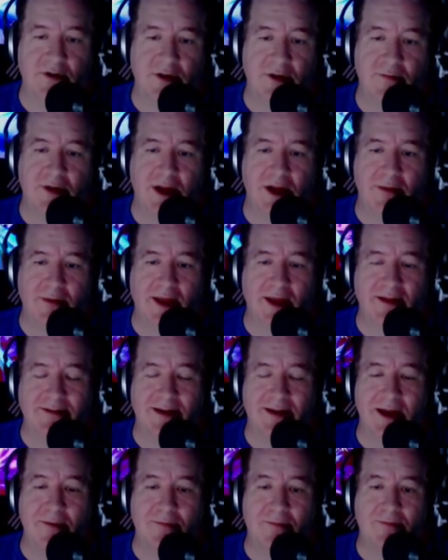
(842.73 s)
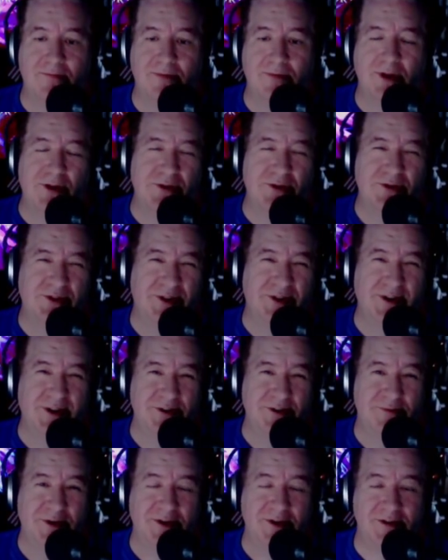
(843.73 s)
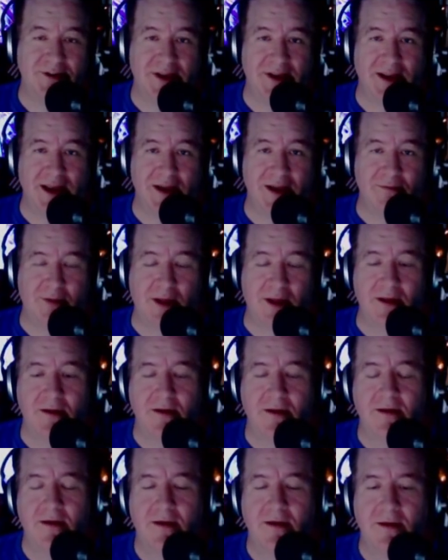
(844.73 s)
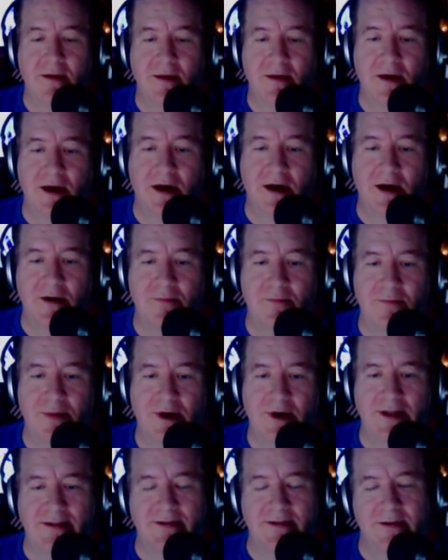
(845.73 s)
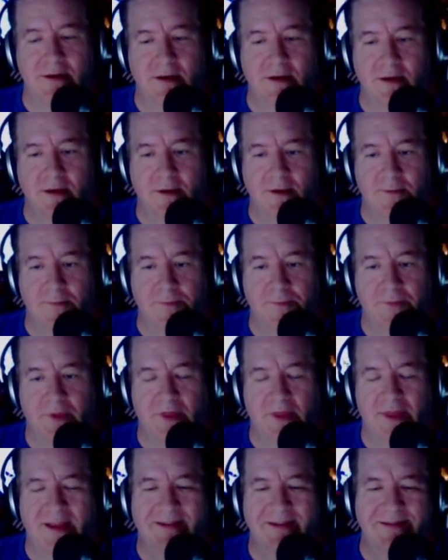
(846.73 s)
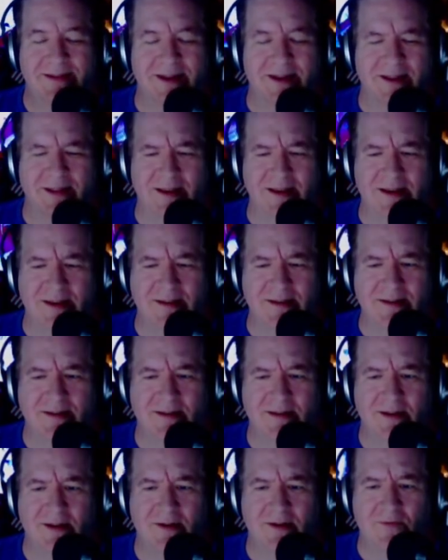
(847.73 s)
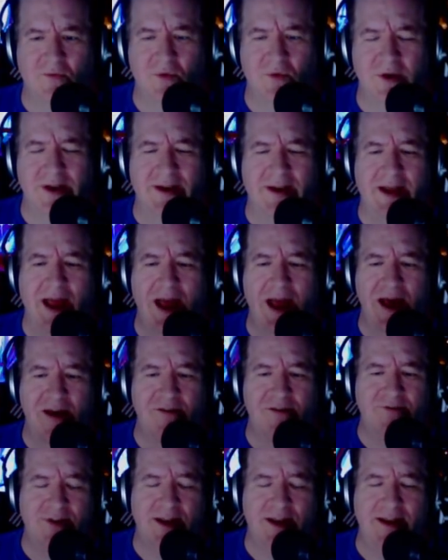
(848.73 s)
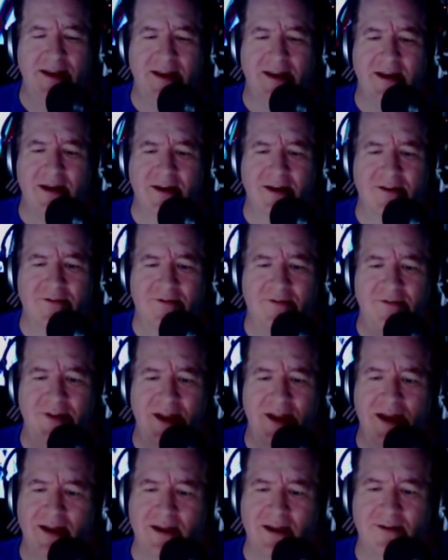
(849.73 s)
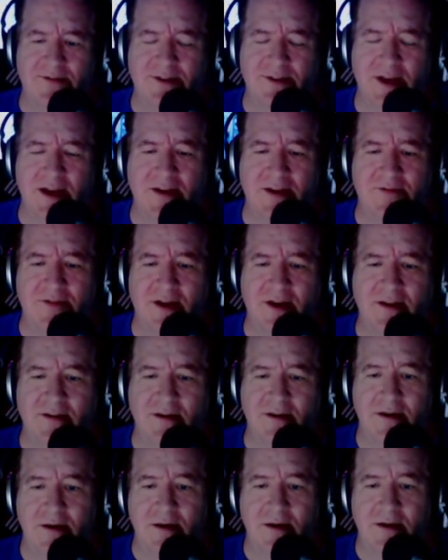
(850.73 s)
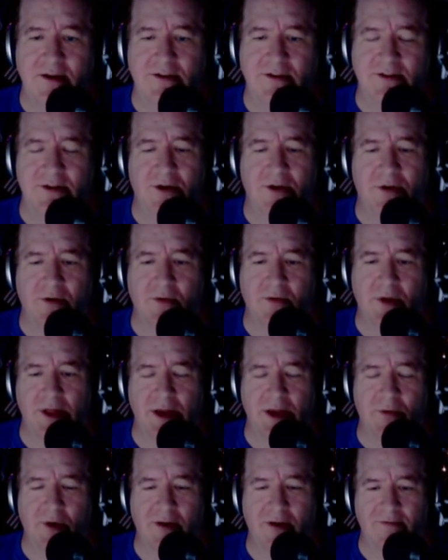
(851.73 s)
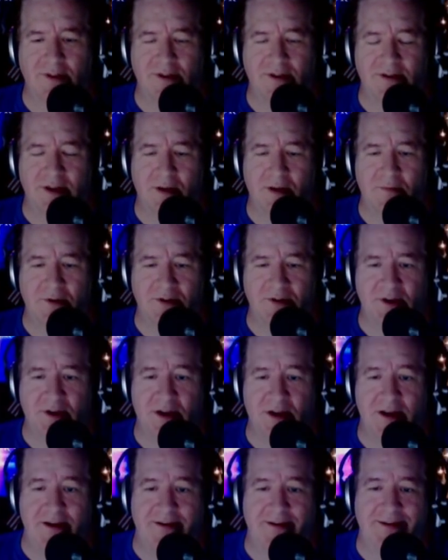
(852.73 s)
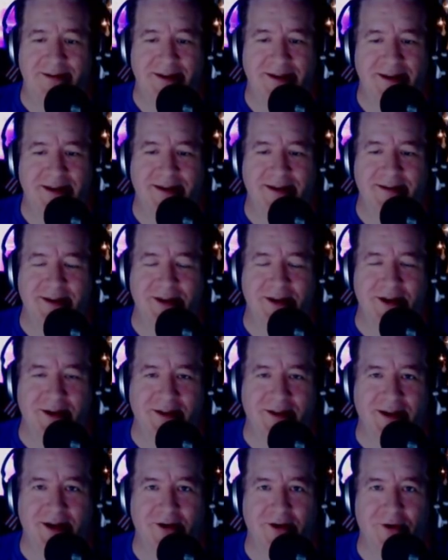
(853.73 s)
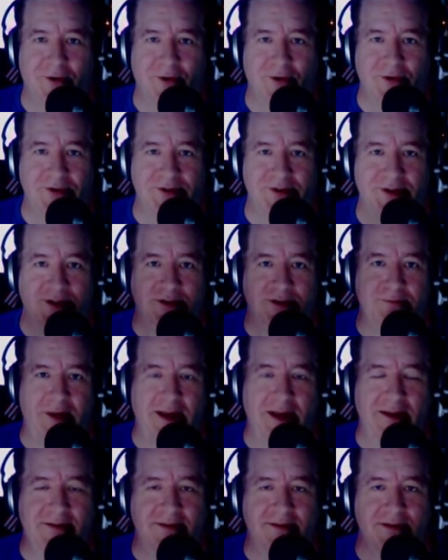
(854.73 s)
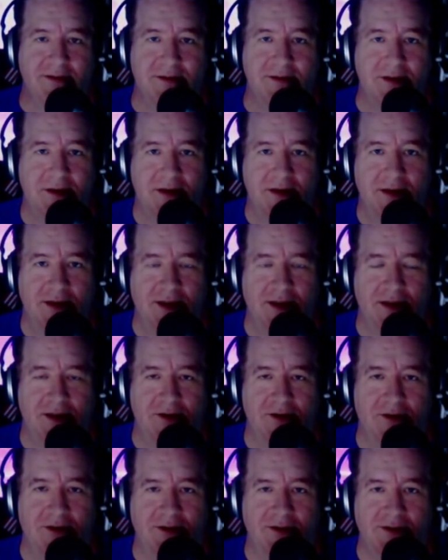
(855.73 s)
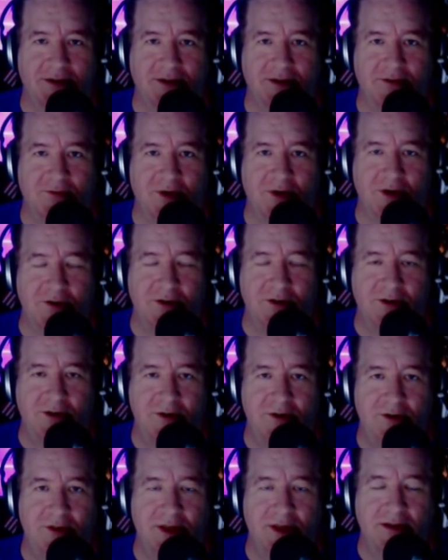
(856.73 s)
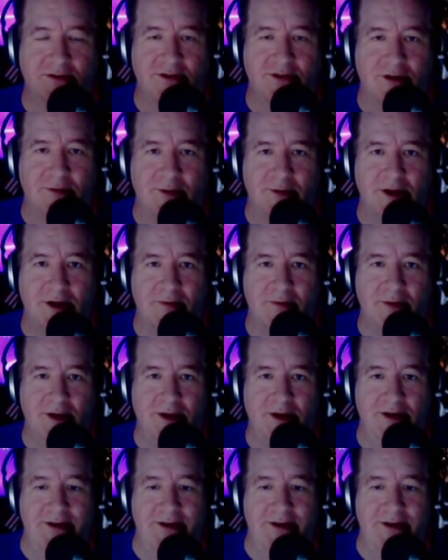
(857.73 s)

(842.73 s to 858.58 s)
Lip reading: but I'm anti-pollution as much as I can be. But things like this, would it have any kind of negative side effect? So when they rev this up, is it going to tear holes in space, and all of a sudden weird things are going to be coming